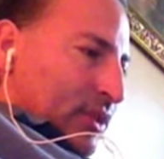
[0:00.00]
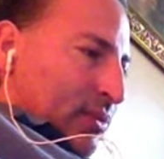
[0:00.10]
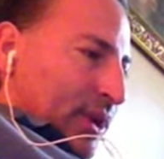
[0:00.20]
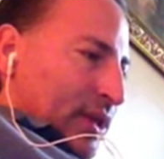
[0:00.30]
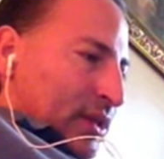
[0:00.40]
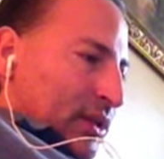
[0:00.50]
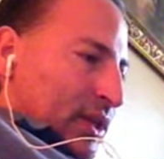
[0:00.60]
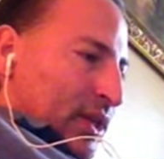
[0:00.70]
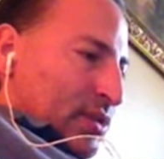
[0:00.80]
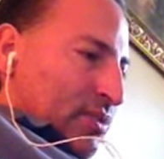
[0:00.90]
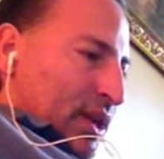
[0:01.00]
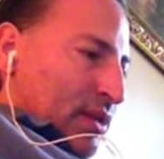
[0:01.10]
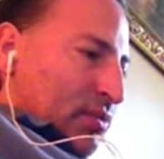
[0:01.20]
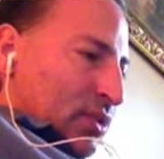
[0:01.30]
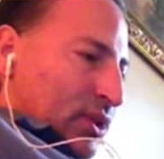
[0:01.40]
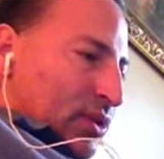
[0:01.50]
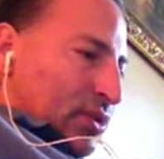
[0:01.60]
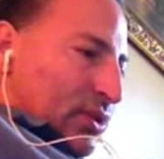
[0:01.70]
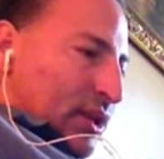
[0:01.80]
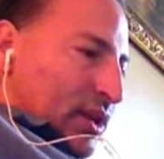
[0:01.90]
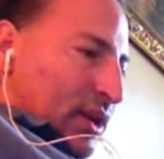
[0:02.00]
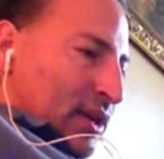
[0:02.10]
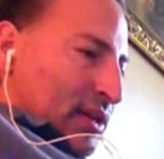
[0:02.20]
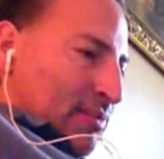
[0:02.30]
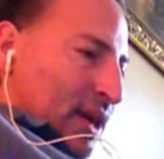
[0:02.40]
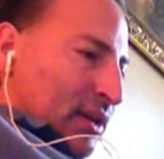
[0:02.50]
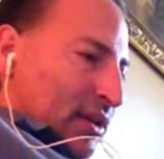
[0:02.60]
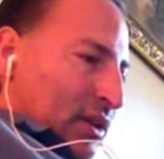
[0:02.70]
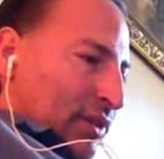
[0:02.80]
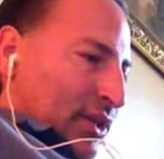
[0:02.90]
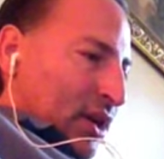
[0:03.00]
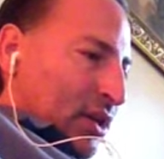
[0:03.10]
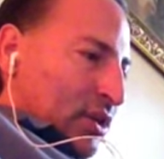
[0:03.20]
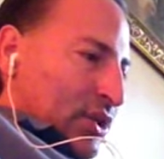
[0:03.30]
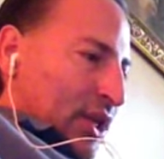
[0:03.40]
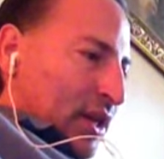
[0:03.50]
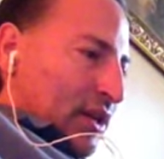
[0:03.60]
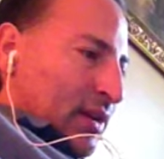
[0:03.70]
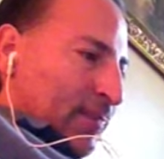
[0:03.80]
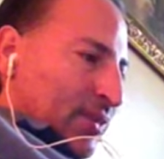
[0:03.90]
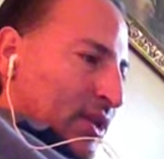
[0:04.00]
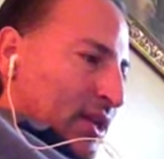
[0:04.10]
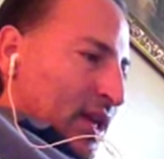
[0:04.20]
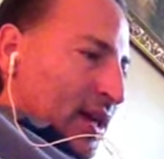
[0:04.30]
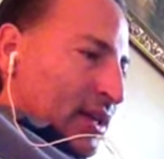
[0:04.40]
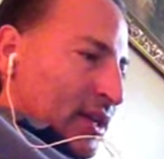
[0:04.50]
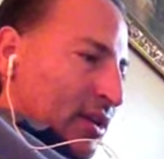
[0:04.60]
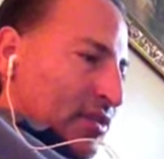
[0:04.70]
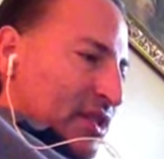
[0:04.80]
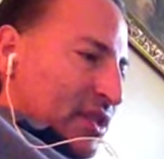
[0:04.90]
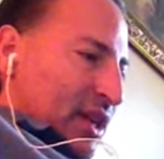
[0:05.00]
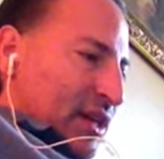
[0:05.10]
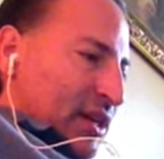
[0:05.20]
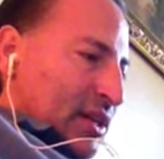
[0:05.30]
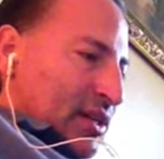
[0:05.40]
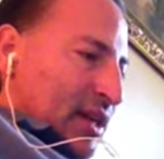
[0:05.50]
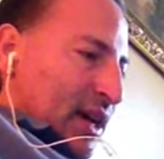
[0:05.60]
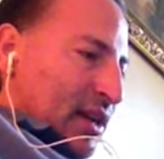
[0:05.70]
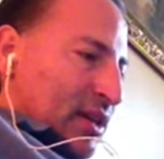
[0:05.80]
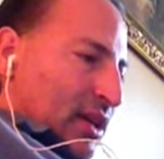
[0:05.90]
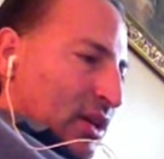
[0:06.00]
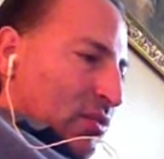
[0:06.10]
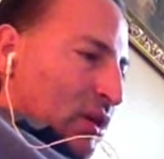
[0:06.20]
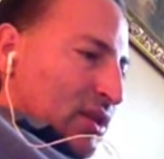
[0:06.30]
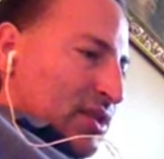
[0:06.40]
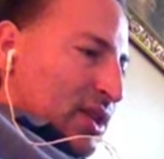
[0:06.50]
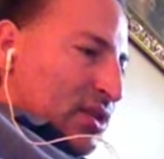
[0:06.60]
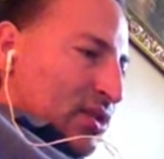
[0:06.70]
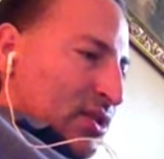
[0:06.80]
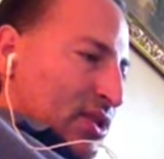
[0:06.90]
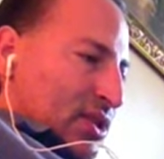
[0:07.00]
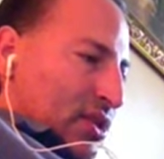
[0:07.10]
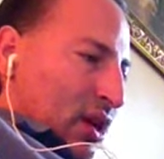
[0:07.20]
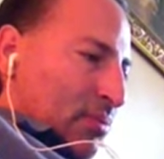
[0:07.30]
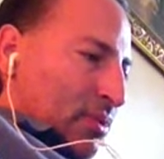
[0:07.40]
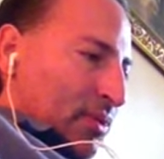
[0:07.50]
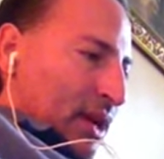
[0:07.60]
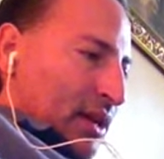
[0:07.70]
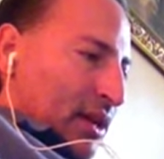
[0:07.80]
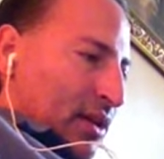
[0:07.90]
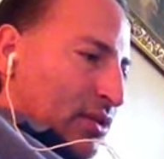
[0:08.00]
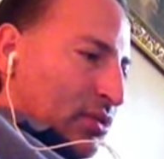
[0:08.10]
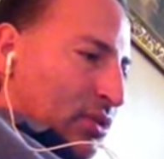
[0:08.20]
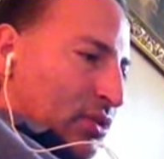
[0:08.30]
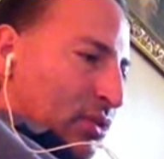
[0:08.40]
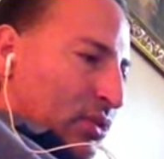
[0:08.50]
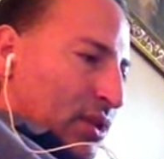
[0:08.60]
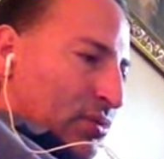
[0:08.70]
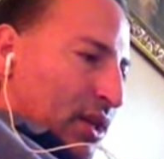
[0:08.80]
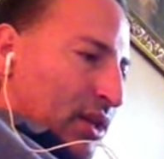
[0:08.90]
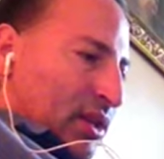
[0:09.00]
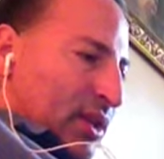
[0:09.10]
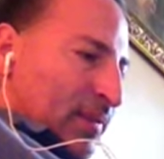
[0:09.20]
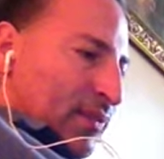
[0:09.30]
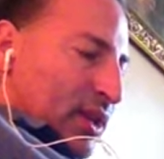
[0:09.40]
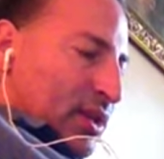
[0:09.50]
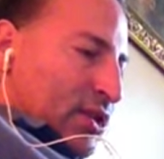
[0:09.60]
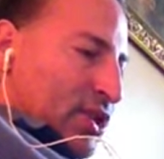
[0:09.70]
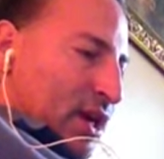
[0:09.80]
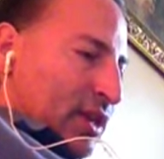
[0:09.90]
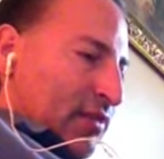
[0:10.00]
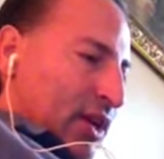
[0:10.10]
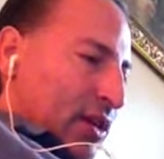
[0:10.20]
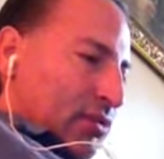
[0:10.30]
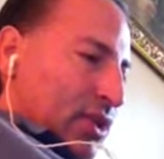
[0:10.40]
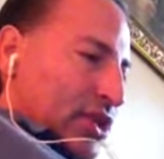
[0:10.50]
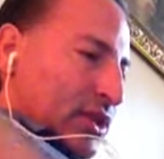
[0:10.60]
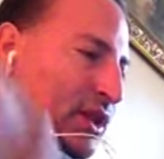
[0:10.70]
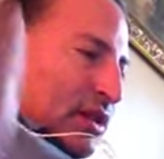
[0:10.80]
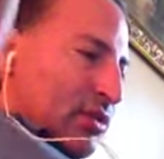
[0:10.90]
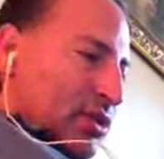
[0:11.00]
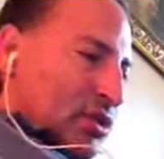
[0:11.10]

regal in his red woolen tunic and his mantle of a darker shade, the headgear of Syntyche in his hand, while the sun turns his copper-red hair into a golden wreath and a shining veil reaching down to his